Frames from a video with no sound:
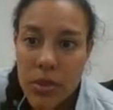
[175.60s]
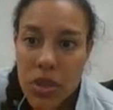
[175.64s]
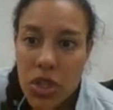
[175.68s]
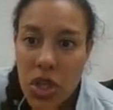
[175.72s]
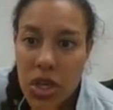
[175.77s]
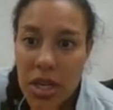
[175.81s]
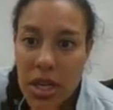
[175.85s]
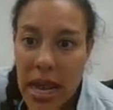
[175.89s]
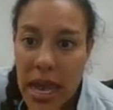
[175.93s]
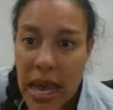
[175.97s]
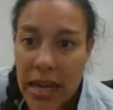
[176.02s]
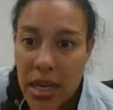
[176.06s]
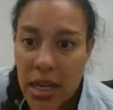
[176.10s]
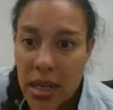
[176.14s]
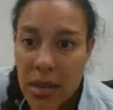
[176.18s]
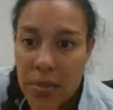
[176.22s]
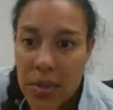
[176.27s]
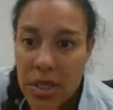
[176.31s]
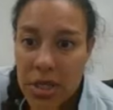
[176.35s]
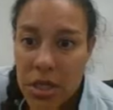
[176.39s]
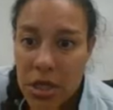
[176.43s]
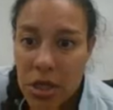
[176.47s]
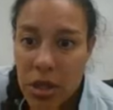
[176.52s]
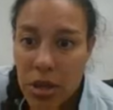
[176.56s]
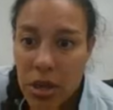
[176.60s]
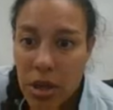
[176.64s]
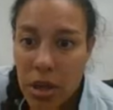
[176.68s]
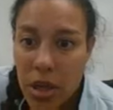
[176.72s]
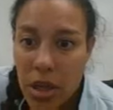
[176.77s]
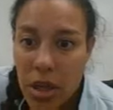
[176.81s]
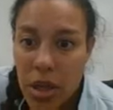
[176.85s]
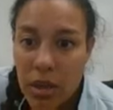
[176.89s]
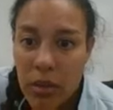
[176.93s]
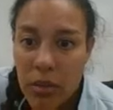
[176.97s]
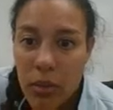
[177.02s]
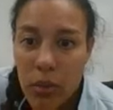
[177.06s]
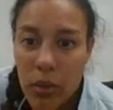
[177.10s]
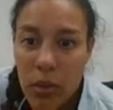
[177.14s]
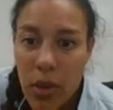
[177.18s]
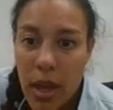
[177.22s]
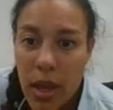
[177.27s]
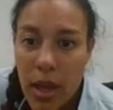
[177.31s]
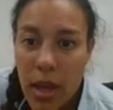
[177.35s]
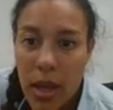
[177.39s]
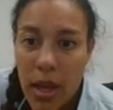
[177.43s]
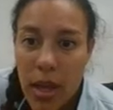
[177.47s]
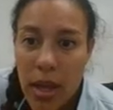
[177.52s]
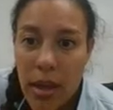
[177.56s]
genetic material
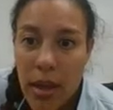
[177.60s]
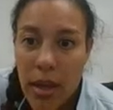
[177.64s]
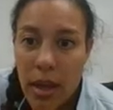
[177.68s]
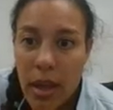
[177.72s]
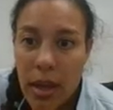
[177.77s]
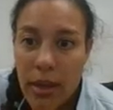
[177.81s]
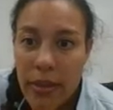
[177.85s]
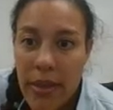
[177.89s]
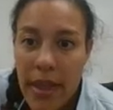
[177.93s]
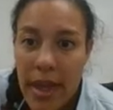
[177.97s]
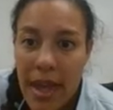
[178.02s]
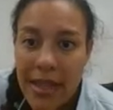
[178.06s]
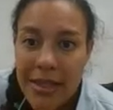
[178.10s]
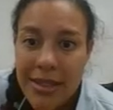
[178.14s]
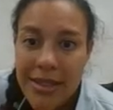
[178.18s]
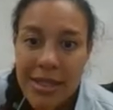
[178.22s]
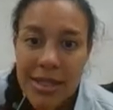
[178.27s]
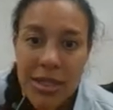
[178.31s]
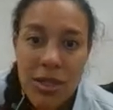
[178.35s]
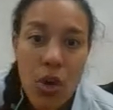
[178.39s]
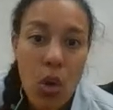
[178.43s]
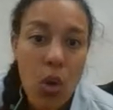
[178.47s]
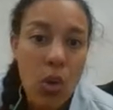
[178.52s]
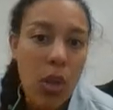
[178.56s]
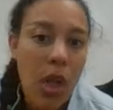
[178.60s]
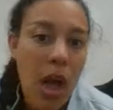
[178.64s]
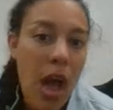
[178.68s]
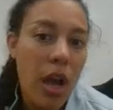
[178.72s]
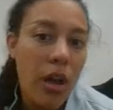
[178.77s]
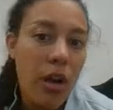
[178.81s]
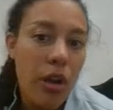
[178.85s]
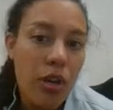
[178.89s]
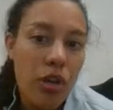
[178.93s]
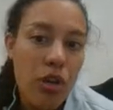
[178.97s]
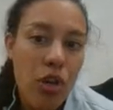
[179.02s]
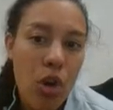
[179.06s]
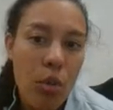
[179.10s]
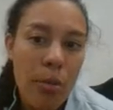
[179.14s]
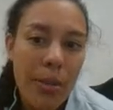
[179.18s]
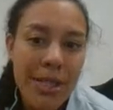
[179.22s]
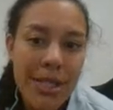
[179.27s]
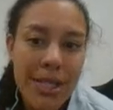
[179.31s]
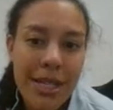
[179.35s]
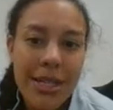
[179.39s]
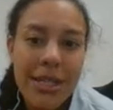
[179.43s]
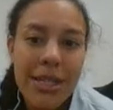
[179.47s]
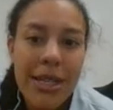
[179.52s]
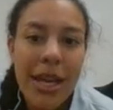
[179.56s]
that's no longer
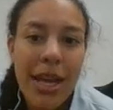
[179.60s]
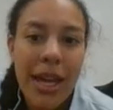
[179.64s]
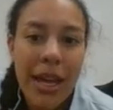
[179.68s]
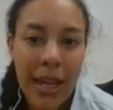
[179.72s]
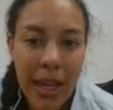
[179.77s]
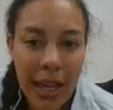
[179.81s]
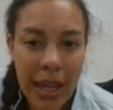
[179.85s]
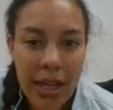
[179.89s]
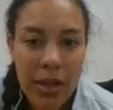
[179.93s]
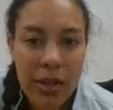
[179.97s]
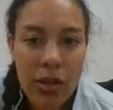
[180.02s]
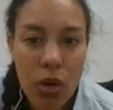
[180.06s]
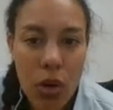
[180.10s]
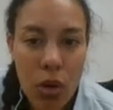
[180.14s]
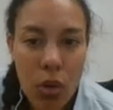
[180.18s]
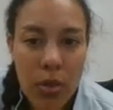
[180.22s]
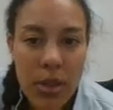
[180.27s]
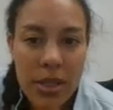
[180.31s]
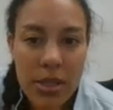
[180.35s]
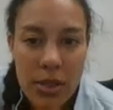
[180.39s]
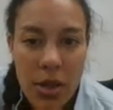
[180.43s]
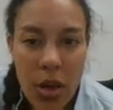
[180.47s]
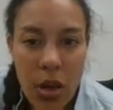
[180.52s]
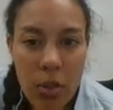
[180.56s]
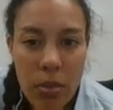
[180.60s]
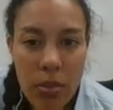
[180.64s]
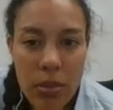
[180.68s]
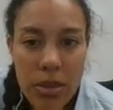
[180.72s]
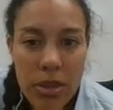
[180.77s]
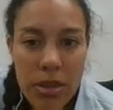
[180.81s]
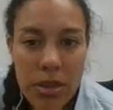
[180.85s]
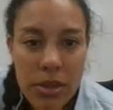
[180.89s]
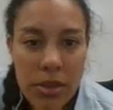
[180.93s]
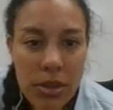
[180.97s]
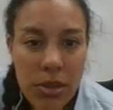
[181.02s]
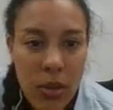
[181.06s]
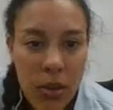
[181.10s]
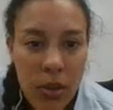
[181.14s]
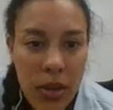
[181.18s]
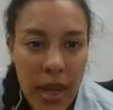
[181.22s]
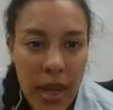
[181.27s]
chromatin, again, chromosomes. So